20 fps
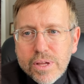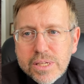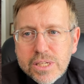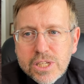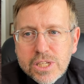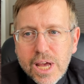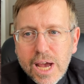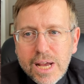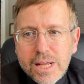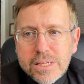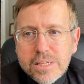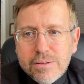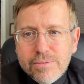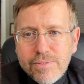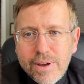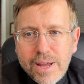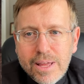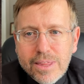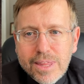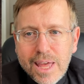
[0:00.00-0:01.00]
Science,
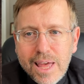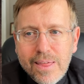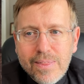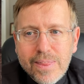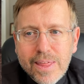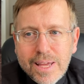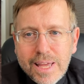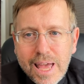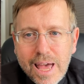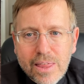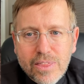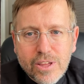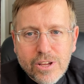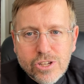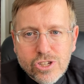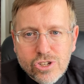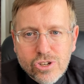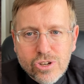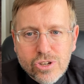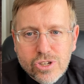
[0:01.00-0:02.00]
Faith, and the Catholic
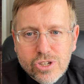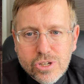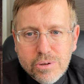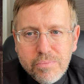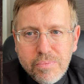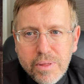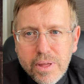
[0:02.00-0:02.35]
Church.